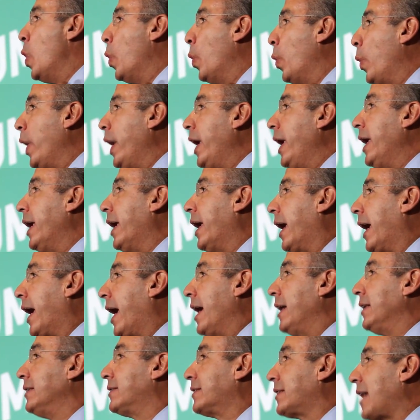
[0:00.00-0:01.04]
We
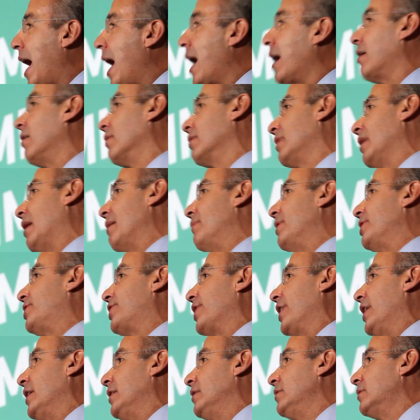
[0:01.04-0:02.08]
can tackle climate
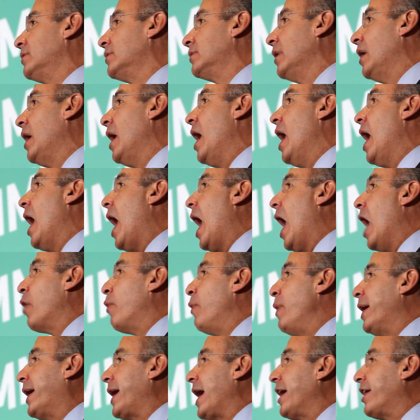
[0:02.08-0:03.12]
change, and
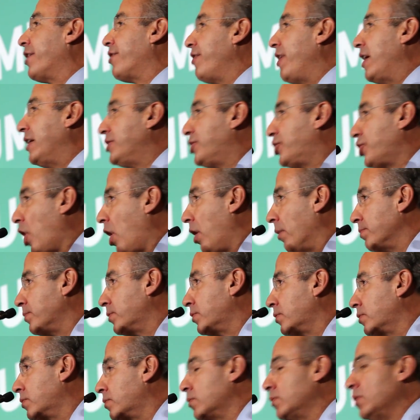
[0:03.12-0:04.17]
we can create jobs.
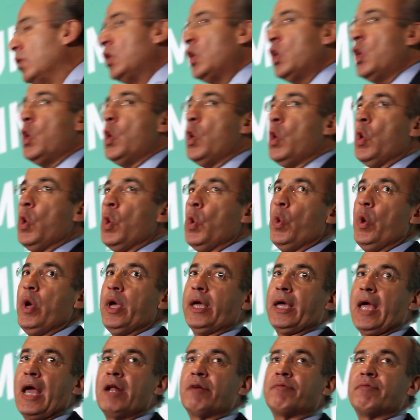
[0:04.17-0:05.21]

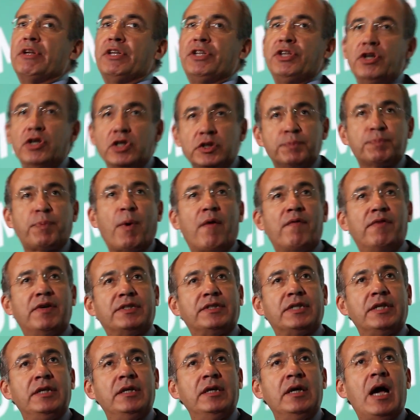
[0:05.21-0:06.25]
We can reduce
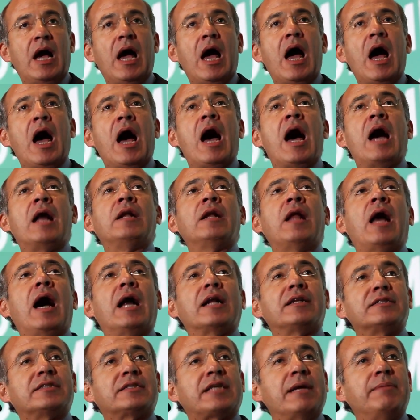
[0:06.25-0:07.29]
poverty, and
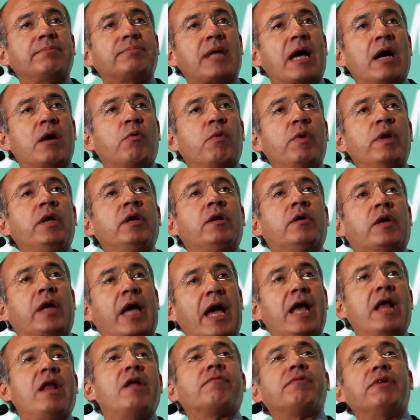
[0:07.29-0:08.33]
at the same time, we
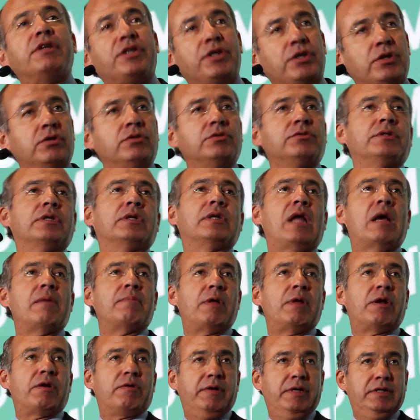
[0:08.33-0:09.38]
can reduce the
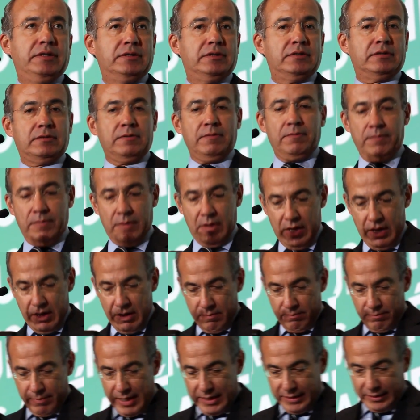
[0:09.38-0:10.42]
climate risk.
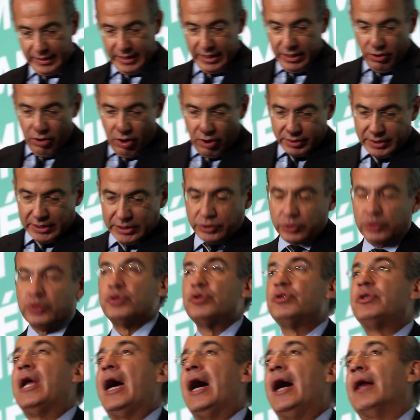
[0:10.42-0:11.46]
But in order to
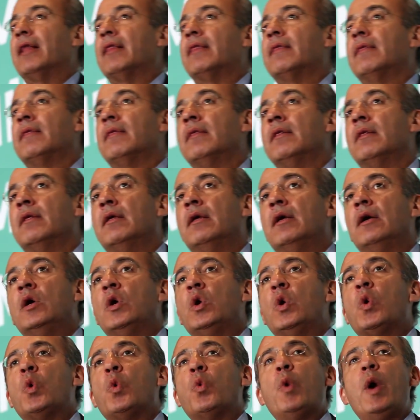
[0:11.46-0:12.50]
do that,
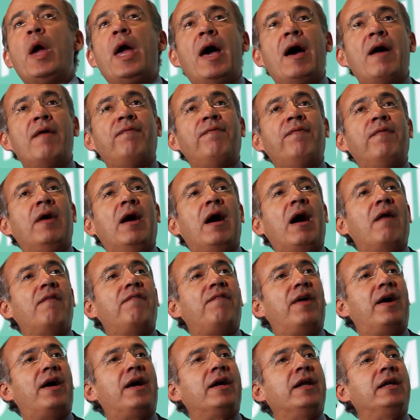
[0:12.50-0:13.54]
we have a
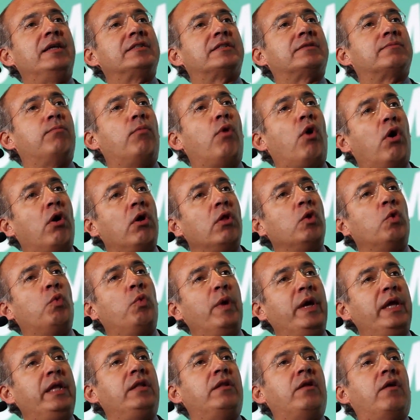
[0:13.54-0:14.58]
very small
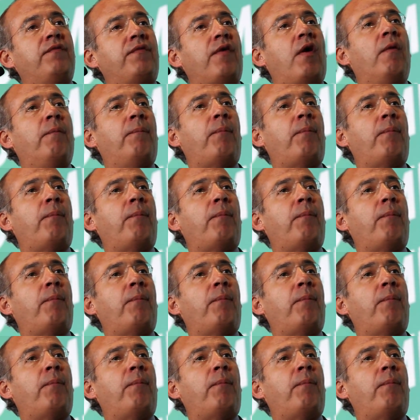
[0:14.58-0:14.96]
window of